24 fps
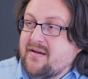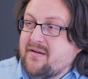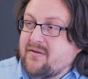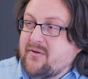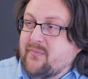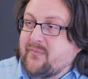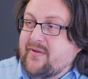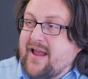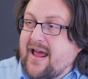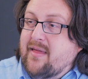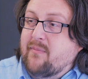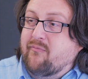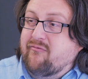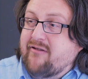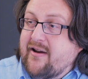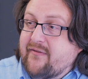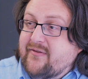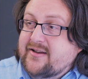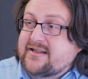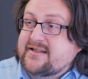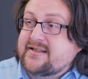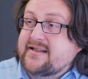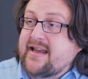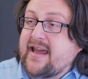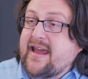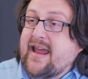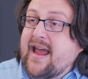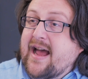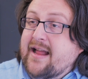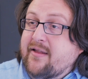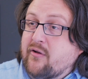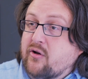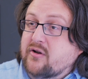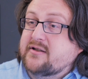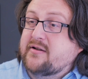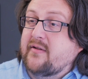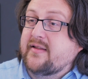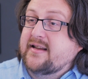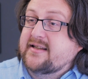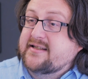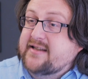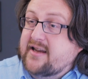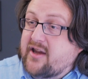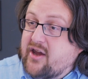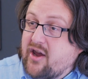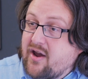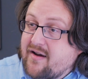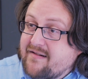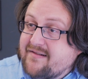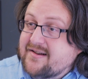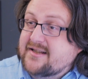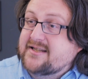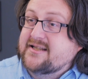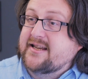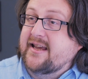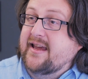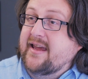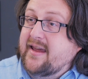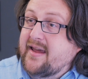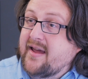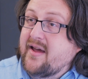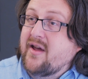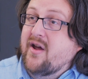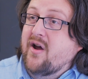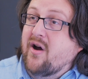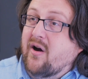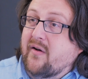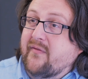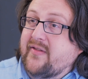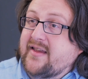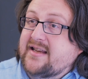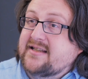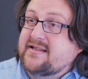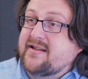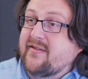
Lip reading: to protect the privacy and also the security of these